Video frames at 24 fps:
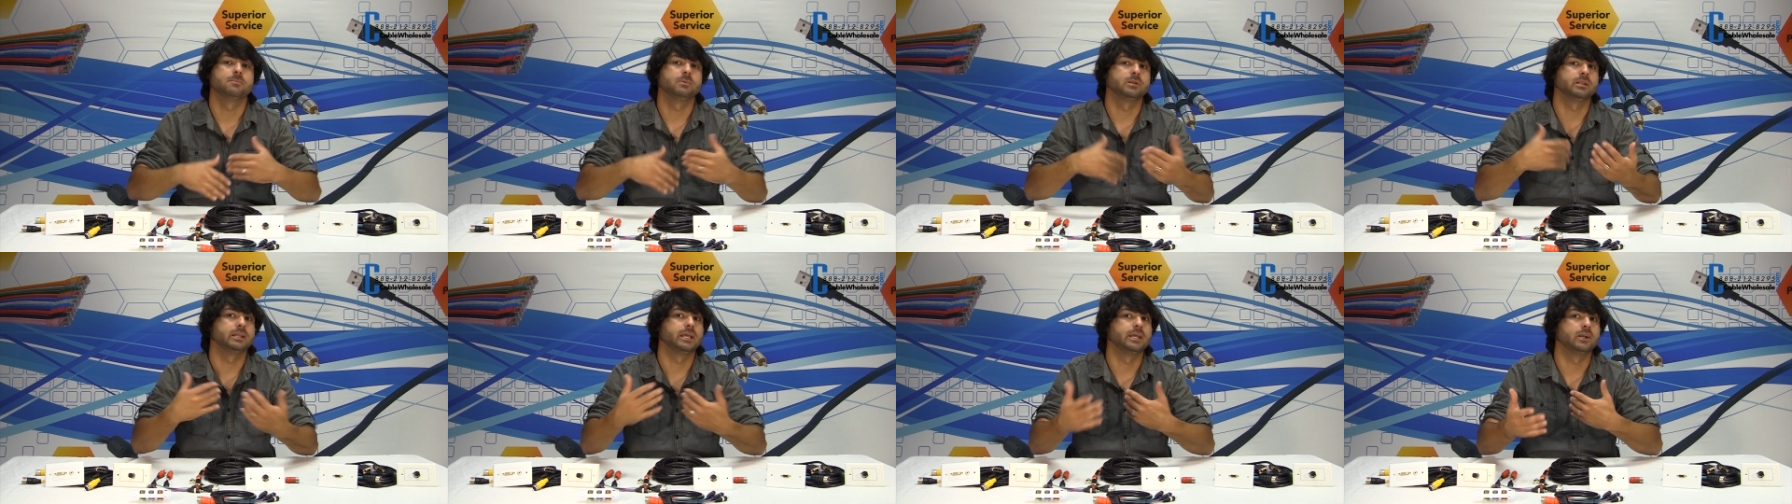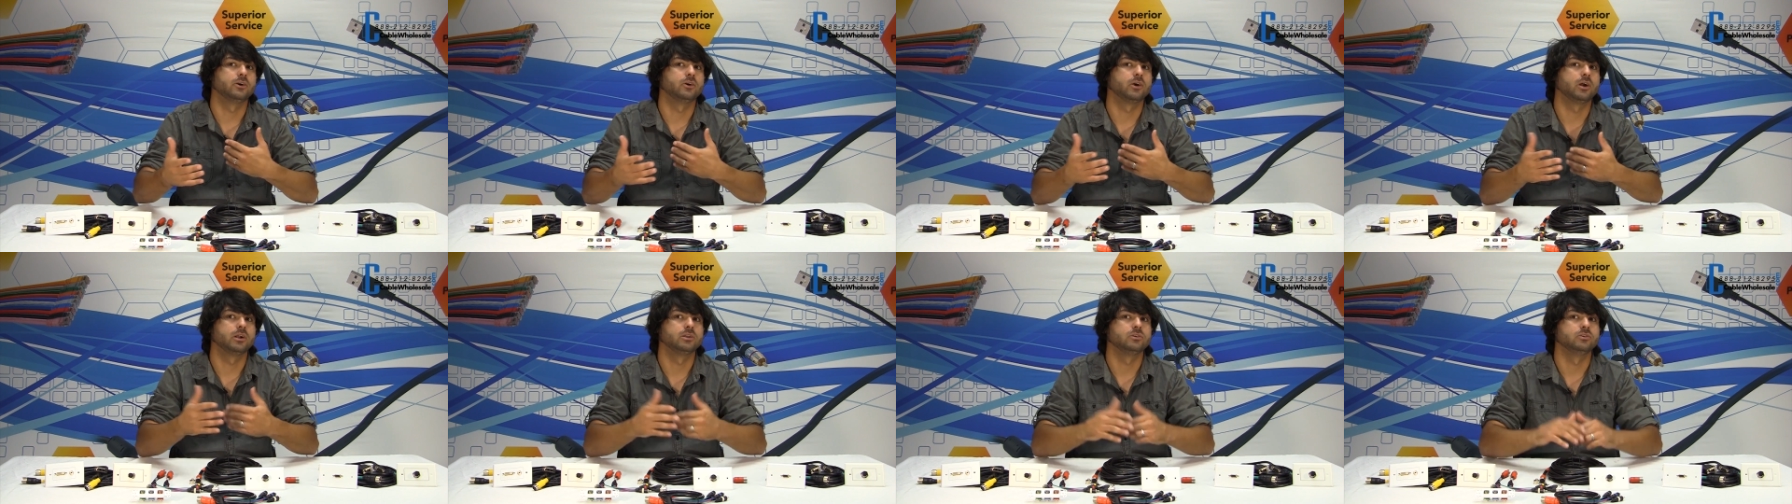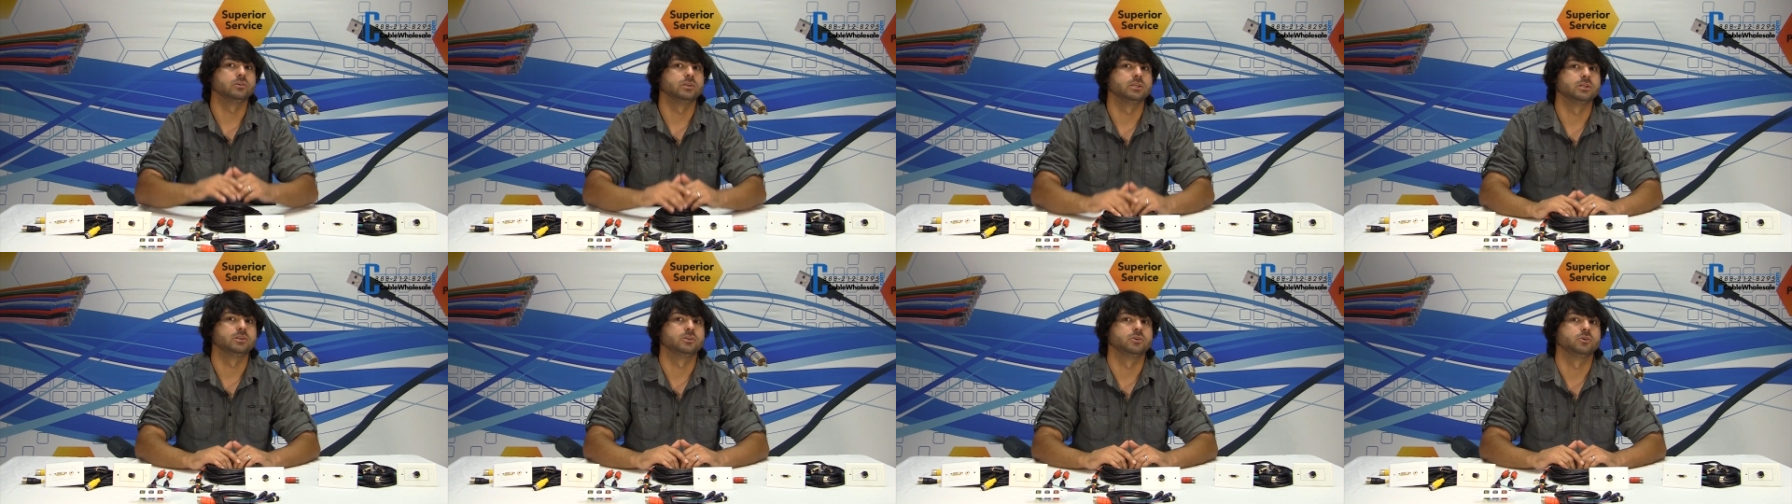but later on you
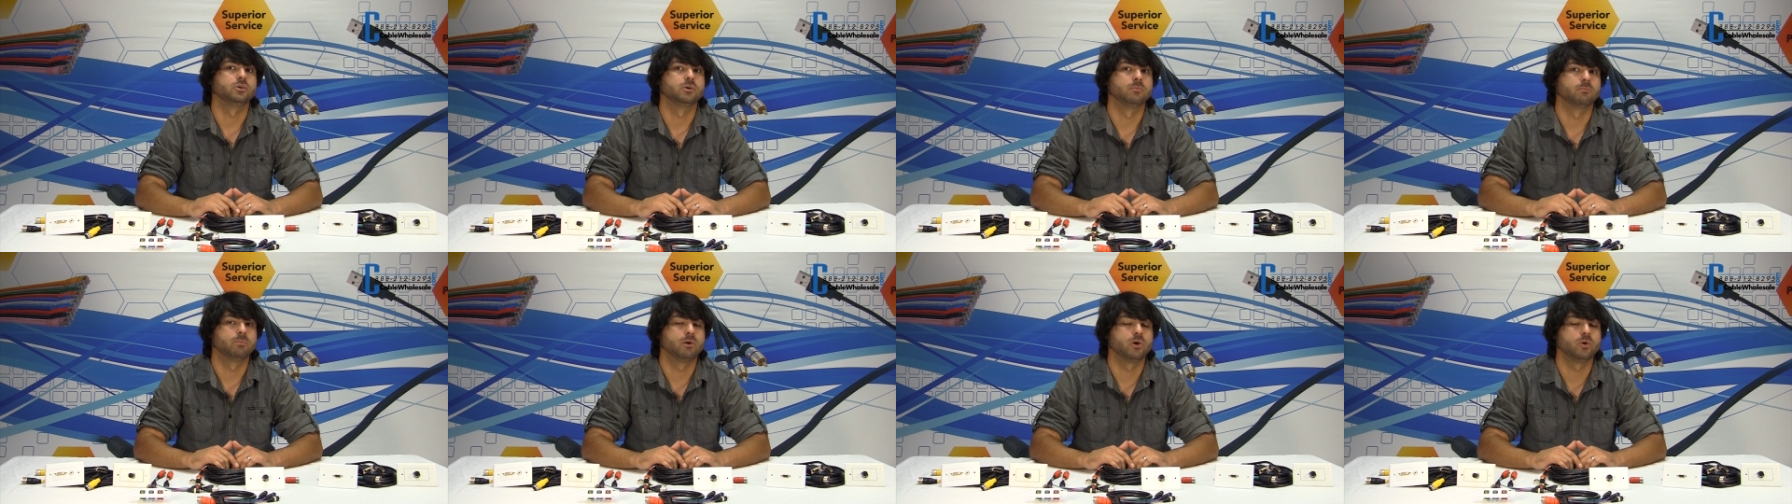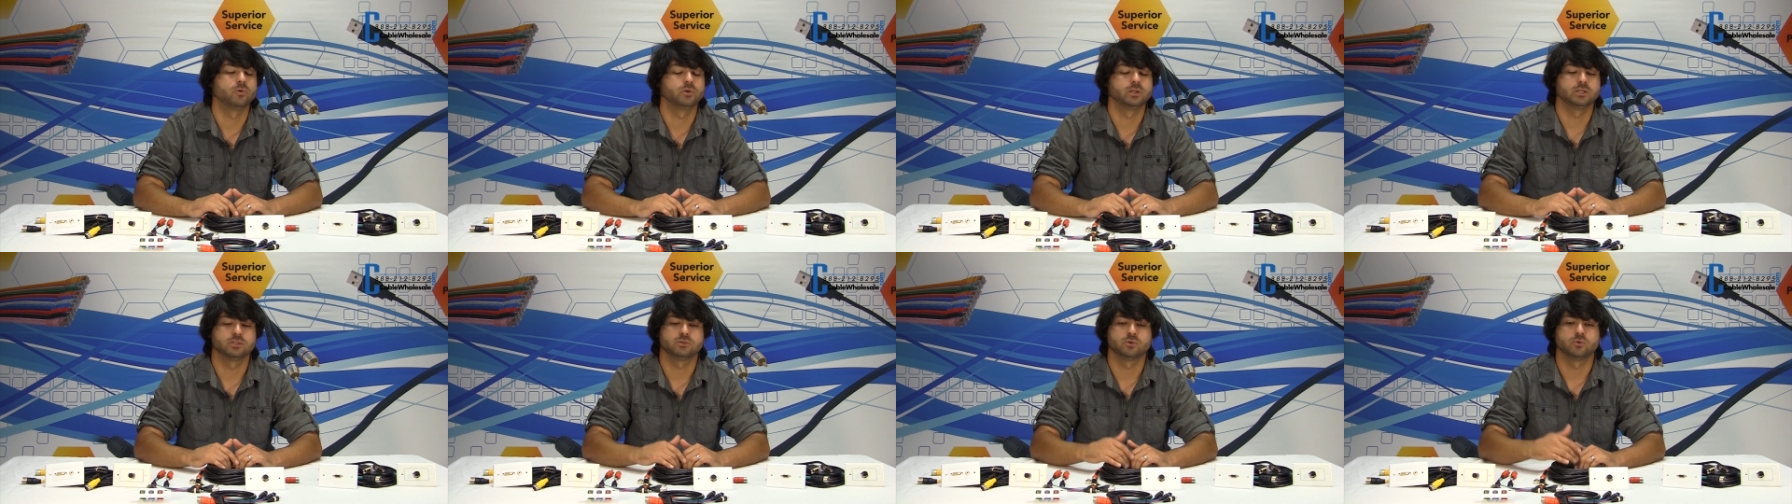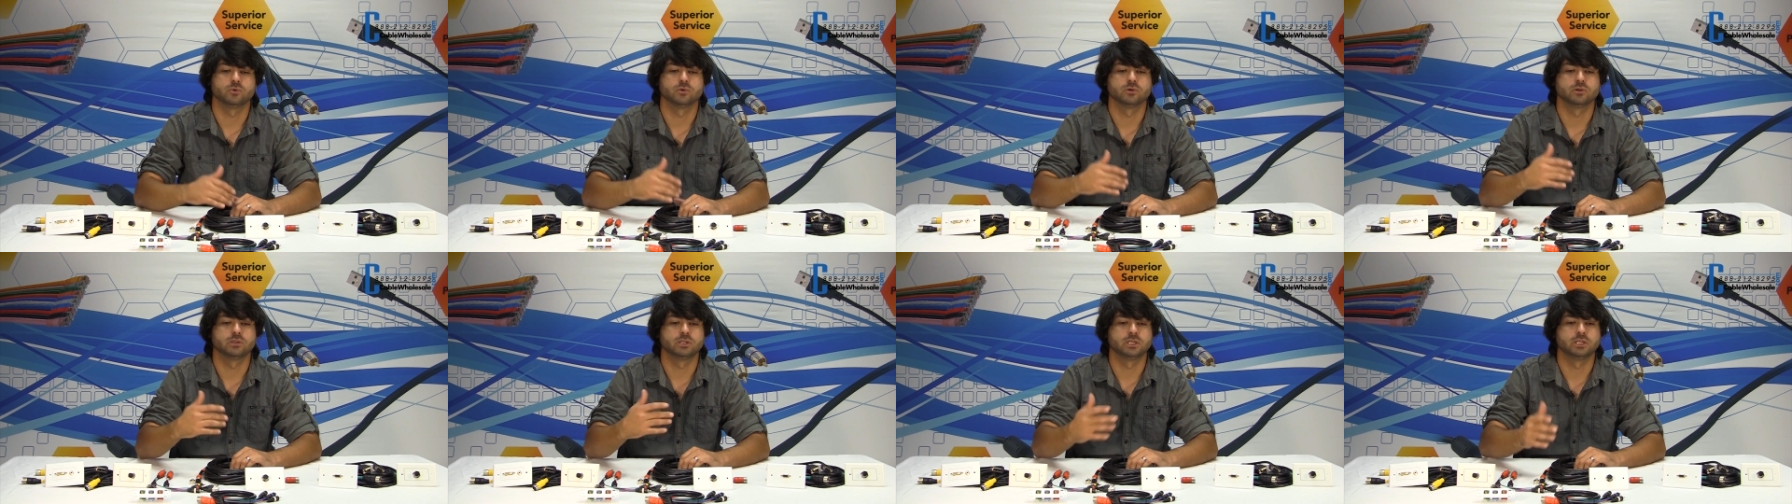need to do component
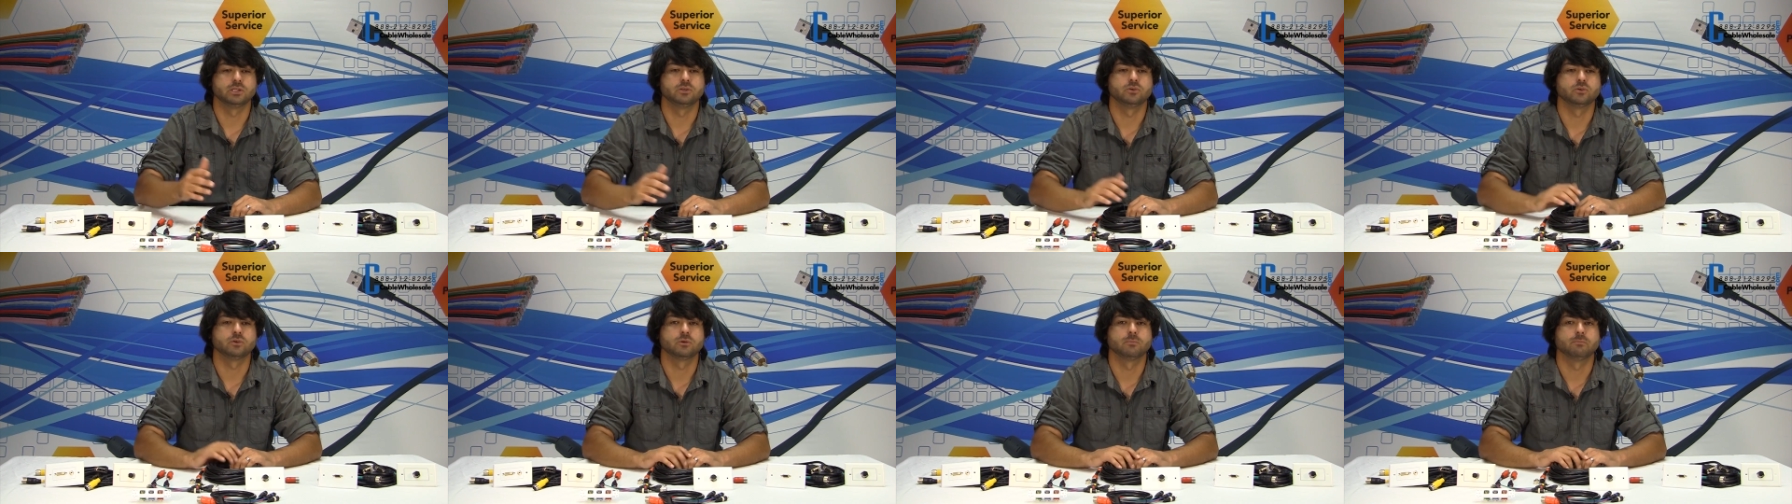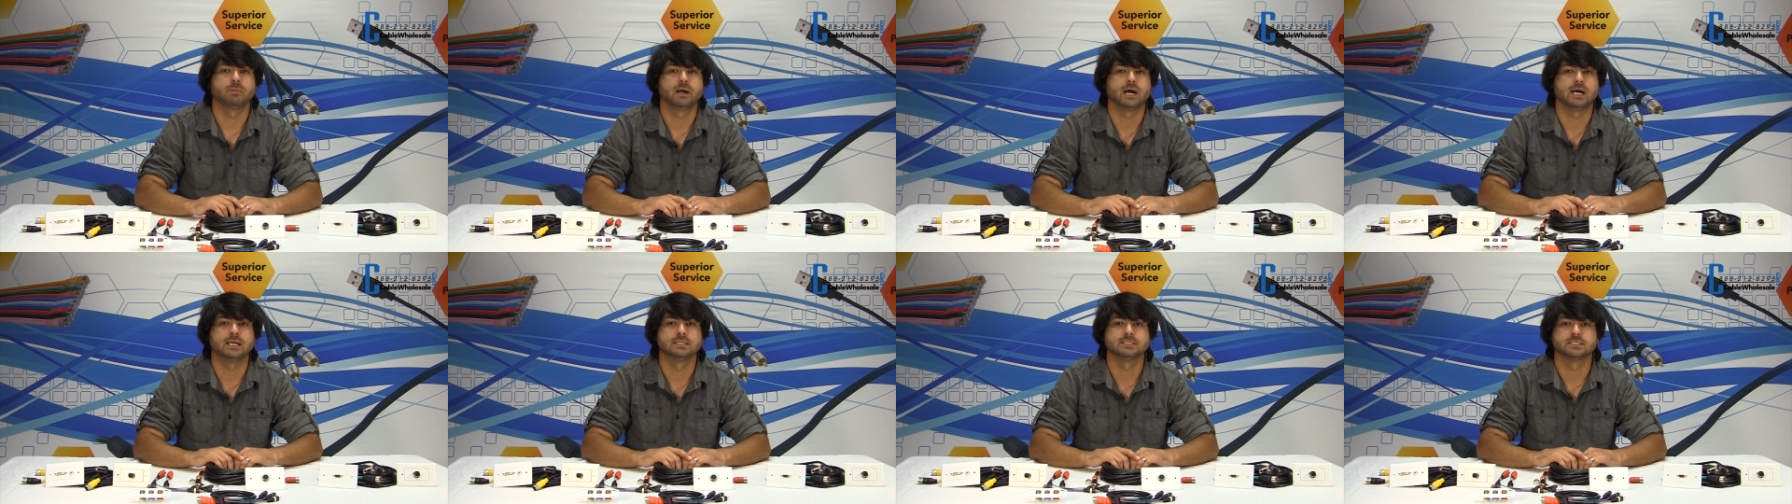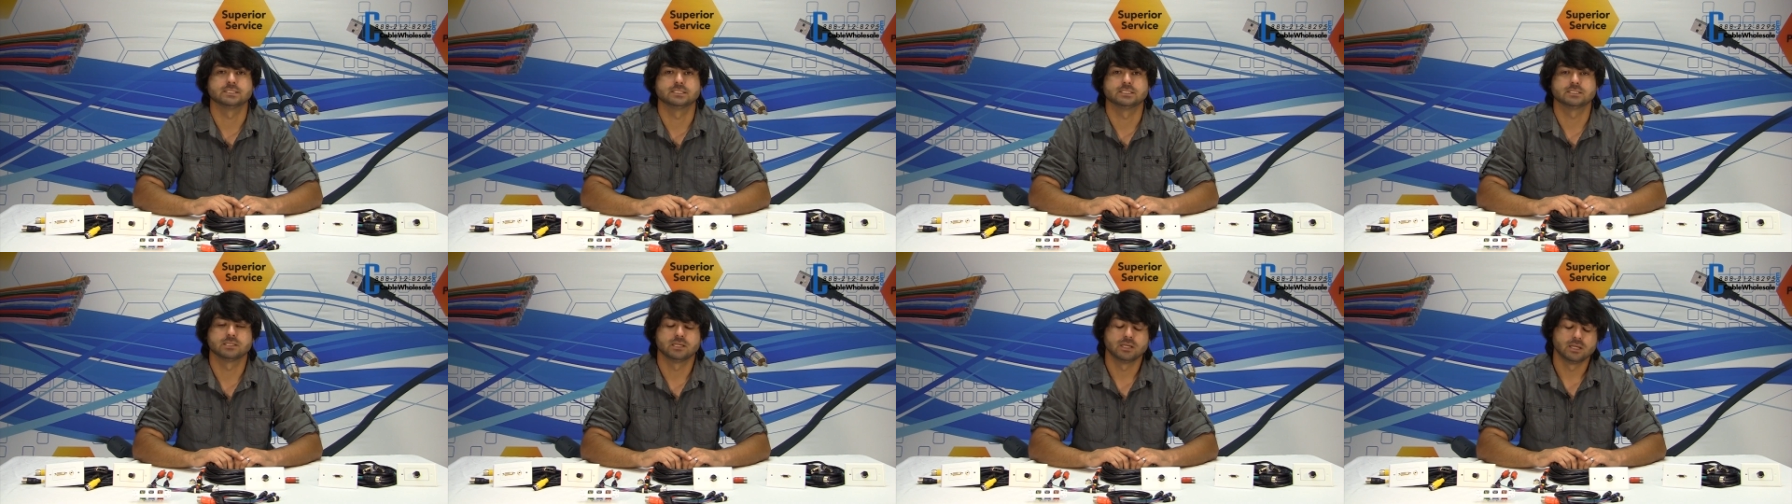or you need to do
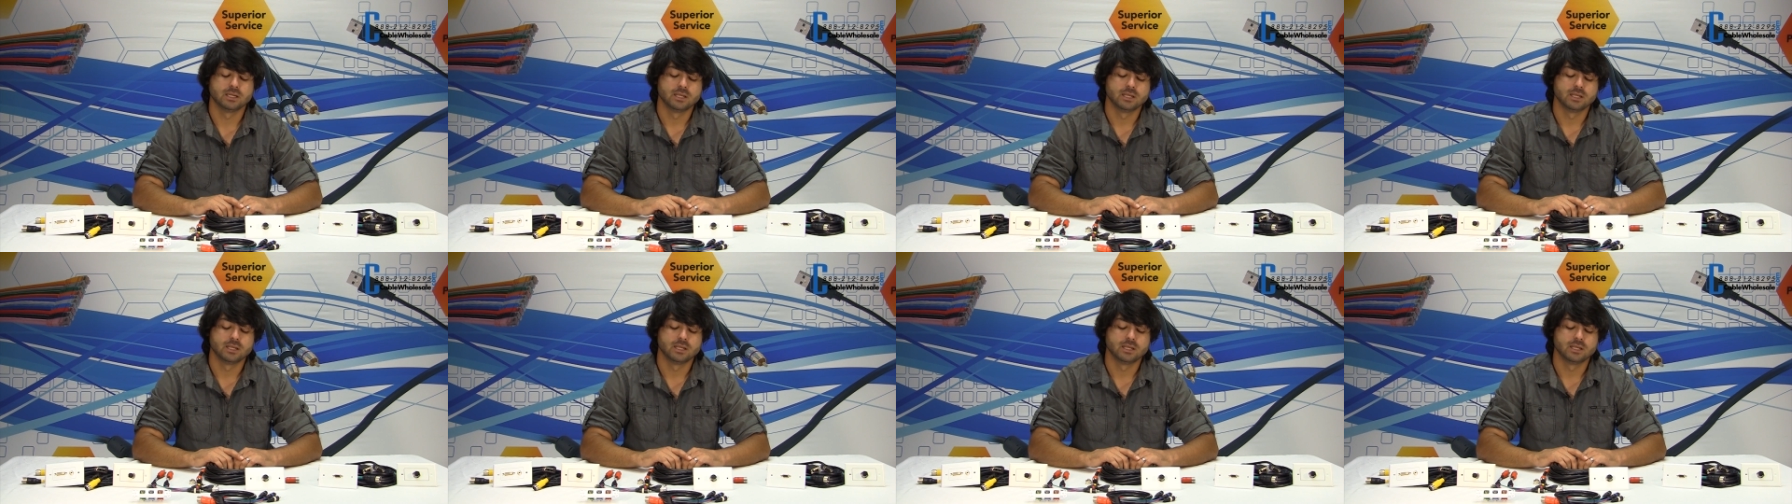composite.